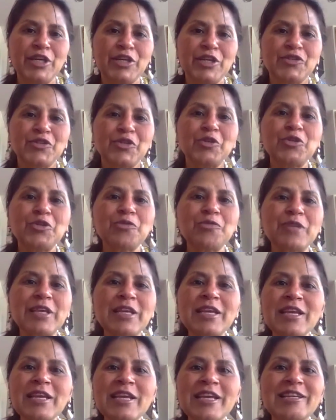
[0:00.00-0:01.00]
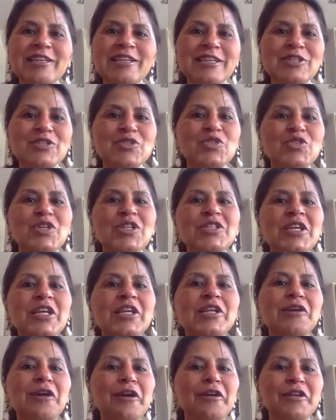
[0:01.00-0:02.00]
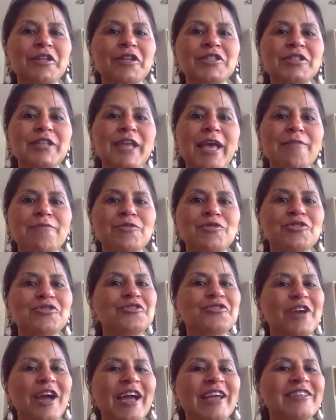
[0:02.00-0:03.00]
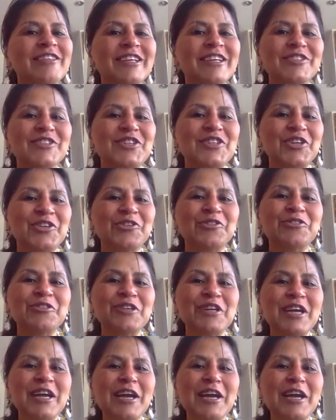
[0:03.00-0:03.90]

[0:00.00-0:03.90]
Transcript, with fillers: So to me, it is to just encourage them to try things new